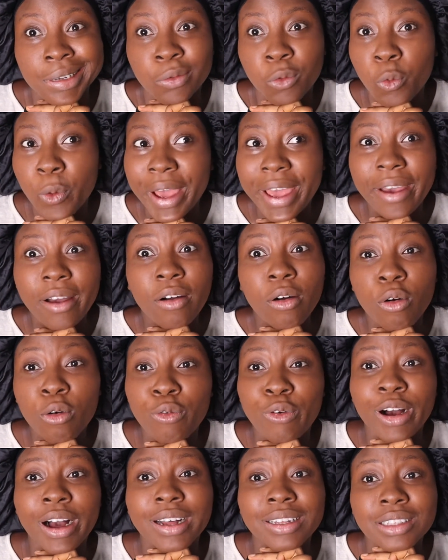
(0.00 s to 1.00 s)
Way
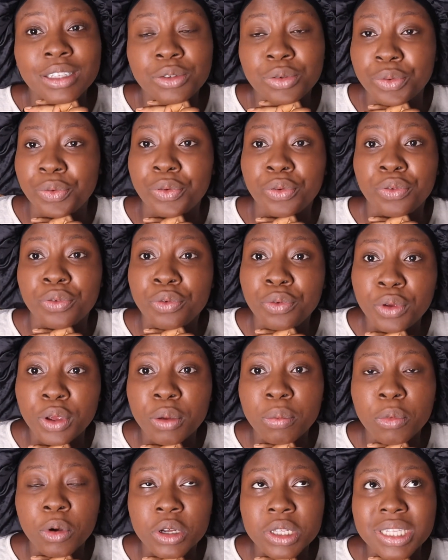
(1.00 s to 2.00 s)
over 3
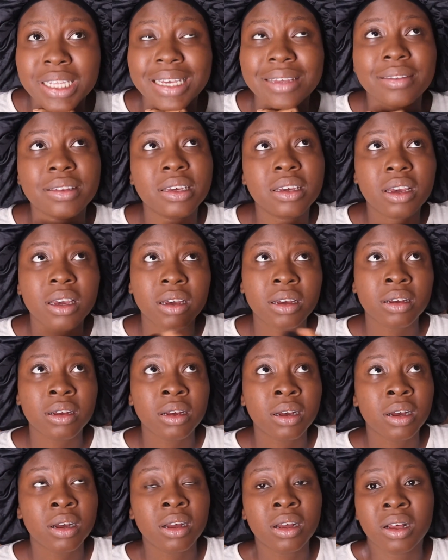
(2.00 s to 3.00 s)
months, I think,
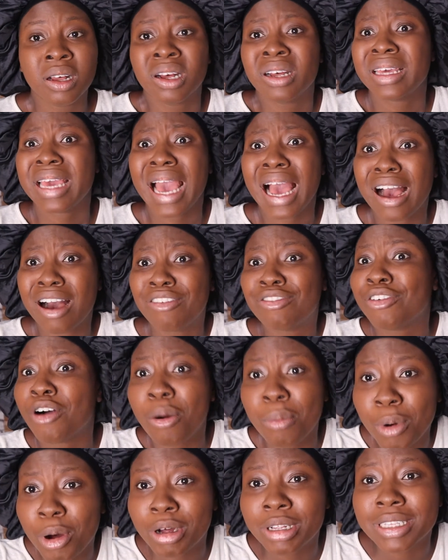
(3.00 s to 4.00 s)
yeah,
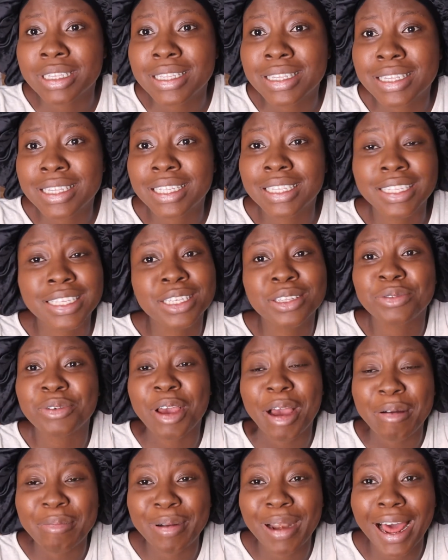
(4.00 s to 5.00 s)
4 months since we
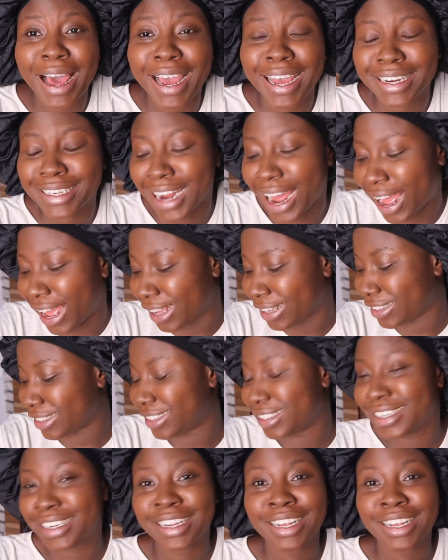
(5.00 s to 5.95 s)
applied, and